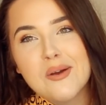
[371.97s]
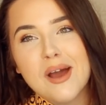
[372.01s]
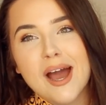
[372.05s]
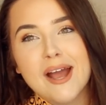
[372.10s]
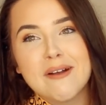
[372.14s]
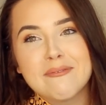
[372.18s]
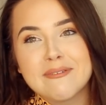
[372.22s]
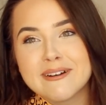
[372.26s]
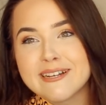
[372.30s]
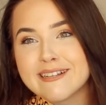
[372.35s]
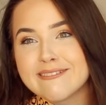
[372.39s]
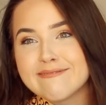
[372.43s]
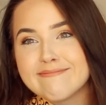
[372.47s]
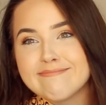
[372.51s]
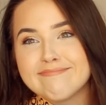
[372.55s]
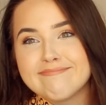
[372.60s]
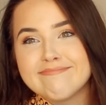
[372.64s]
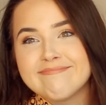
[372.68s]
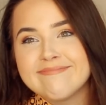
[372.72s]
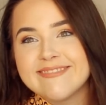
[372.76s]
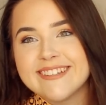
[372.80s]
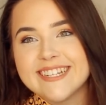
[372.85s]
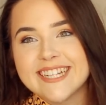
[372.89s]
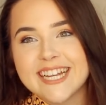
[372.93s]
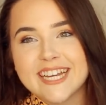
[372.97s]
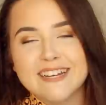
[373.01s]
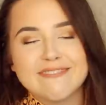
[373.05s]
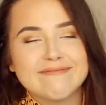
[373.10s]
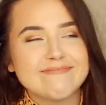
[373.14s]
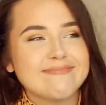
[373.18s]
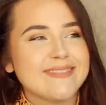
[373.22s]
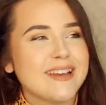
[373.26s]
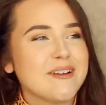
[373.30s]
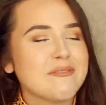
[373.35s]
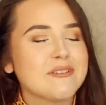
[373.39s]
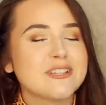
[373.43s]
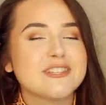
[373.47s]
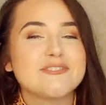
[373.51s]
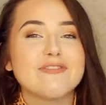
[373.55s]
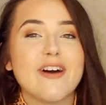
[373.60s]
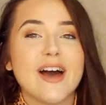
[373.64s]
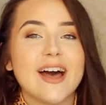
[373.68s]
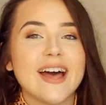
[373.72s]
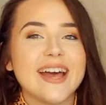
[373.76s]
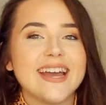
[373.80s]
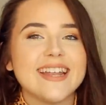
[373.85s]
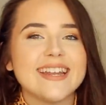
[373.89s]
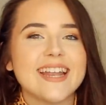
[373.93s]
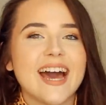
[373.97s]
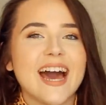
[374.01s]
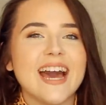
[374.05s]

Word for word: I wouldn't, you know, it was fine.